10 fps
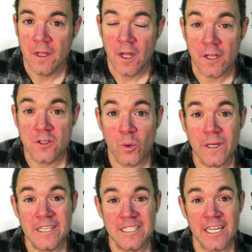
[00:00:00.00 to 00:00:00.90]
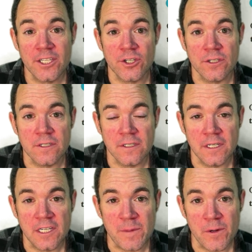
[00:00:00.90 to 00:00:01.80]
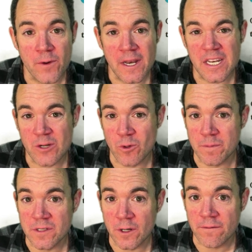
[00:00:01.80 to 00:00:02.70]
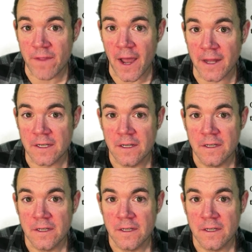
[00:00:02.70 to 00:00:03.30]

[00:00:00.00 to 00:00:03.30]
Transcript: And so we as teachers need to be ready to observe that